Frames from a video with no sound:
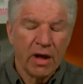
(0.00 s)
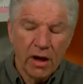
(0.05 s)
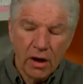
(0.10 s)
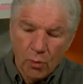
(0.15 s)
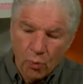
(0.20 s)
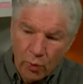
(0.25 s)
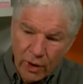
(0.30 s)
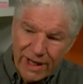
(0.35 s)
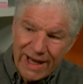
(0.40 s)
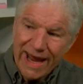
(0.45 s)

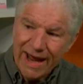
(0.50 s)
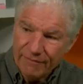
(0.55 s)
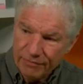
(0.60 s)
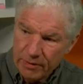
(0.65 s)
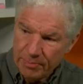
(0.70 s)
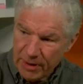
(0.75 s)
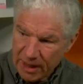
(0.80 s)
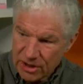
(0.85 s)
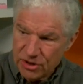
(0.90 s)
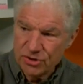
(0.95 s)
We'd have the
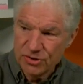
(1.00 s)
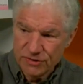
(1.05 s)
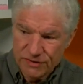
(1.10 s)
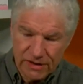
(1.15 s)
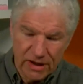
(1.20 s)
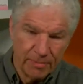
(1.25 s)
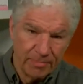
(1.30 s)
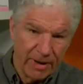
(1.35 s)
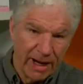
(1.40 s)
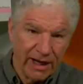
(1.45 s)
patients
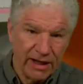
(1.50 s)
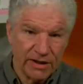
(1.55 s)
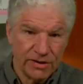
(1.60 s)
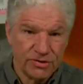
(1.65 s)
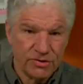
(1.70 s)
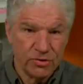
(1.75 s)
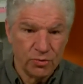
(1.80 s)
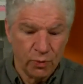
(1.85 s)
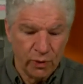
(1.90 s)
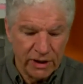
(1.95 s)
come back in
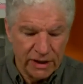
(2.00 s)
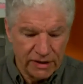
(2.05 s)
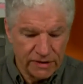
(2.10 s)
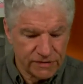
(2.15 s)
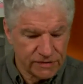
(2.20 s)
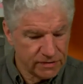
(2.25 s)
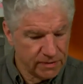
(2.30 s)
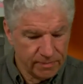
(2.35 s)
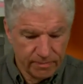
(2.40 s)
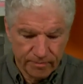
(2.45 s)
two
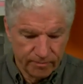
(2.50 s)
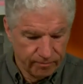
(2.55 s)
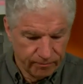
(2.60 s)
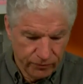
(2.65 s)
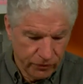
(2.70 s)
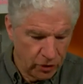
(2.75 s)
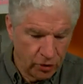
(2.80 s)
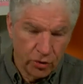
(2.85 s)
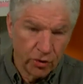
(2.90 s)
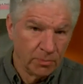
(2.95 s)
weeks.
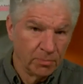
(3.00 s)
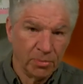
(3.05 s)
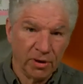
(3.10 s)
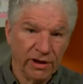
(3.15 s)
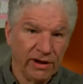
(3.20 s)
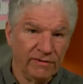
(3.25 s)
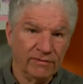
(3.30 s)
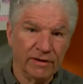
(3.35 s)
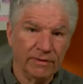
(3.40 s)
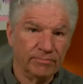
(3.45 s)
You couldn't
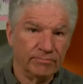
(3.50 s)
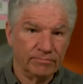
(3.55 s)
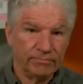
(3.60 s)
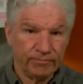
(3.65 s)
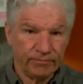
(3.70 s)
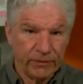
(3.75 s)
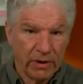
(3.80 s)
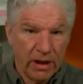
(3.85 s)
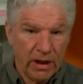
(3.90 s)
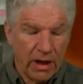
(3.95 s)
believe
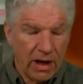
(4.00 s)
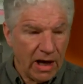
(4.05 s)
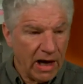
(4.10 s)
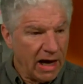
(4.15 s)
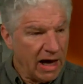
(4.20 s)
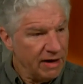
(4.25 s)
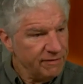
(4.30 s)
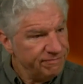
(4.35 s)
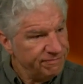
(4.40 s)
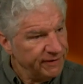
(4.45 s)
it.
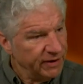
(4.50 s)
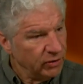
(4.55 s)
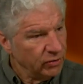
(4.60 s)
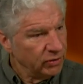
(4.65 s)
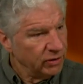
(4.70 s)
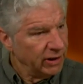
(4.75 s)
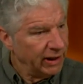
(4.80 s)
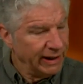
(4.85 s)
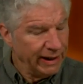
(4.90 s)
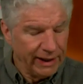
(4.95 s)
I felt
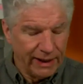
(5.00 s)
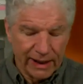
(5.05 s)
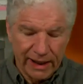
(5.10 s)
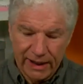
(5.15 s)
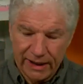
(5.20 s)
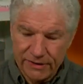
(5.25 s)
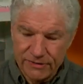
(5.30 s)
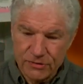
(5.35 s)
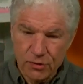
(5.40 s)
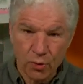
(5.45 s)
like I
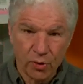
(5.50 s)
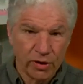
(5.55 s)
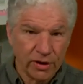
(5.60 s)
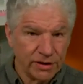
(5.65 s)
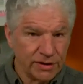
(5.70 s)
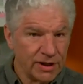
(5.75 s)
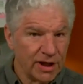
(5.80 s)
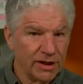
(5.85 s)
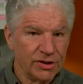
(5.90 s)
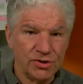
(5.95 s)
scored a
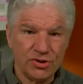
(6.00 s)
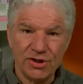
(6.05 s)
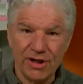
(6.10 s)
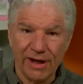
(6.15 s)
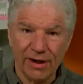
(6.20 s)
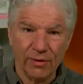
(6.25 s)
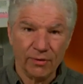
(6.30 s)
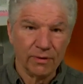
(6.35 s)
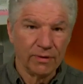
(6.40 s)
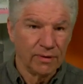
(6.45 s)

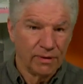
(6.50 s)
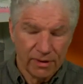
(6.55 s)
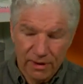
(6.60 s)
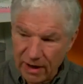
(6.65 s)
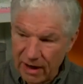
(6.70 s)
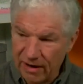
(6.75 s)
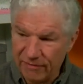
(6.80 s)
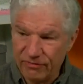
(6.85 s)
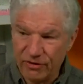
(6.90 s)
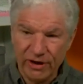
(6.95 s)
touchdown
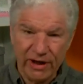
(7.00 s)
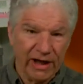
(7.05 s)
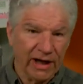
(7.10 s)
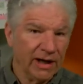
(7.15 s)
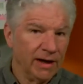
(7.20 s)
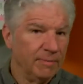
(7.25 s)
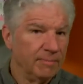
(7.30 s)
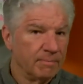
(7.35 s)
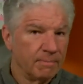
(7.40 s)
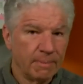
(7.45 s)
every day.
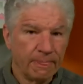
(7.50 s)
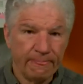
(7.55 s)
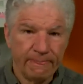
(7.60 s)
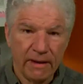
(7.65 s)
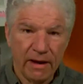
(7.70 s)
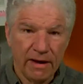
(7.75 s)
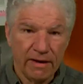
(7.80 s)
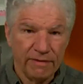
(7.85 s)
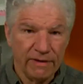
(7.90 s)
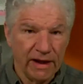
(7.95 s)

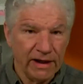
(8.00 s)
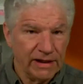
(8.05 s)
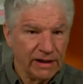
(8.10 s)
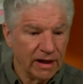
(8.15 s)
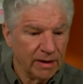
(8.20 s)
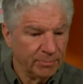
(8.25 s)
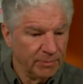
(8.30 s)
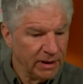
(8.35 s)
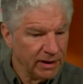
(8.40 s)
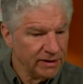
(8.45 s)
They'd
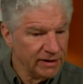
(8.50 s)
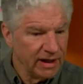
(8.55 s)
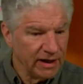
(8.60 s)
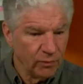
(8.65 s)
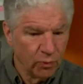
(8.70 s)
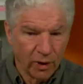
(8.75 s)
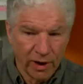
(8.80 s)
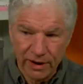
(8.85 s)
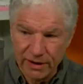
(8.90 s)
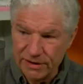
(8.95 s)
come in, they'd
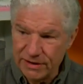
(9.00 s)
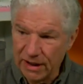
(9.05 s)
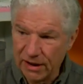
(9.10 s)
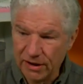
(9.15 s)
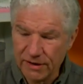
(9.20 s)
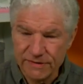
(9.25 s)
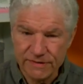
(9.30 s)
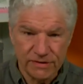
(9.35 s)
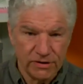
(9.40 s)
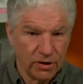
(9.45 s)
want to tell
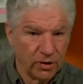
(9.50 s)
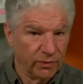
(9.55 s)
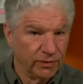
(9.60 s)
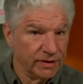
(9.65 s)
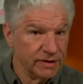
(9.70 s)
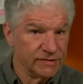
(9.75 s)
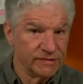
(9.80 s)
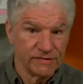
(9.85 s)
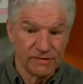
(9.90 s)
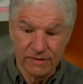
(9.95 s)
us, you know,
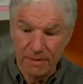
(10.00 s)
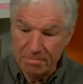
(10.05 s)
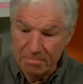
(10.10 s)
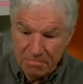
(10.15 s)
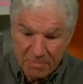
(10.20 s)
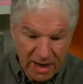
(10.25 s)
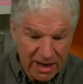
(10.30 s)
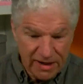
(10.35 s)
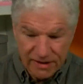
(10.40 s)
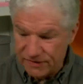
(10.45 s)
this is
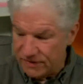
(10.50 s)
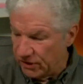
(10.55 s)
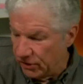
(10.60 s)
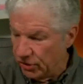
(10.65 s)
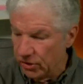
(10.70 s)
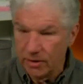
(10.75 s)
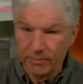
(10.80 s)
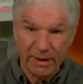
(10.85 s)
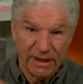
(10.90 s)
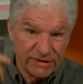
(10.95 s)
amazing. Look
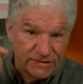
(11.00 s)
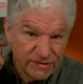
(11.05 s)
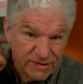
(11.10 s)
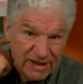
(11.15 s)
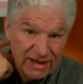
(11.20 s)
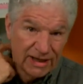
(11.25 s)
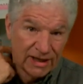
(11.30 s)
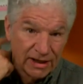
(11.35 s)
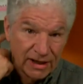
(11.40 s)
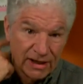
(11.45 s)
at my
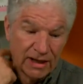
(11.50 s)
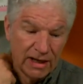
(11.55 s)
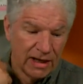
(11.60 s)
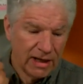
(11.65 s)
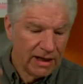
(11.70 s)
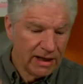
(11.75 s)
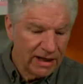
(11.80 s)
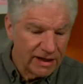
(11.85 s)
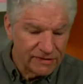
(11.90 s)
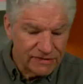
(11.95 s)
skin.
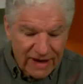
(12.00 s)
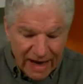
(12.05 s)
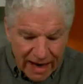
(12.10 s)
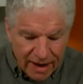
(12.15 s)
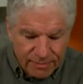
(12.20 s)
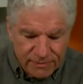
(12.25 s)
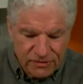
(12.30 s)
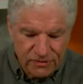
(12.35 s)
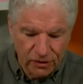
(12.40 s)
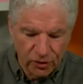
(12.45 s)
It's
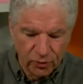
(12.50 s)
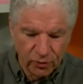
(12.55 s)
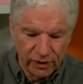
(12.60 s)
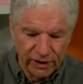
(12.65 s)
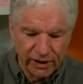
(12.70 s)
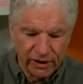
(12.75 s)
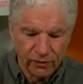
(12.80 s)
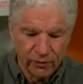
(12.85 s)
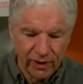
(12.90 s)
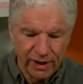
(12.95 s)
absolutely
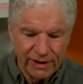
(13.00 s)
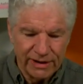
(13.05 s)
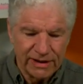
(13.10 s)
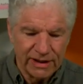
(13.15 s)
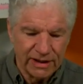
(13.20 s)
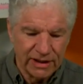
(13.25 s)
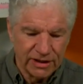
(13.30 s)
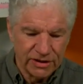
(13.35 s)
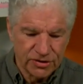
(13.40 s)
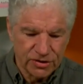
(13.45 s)
in great
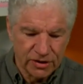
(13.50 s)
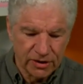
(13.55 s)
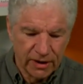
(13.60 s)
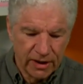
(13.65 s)
condition.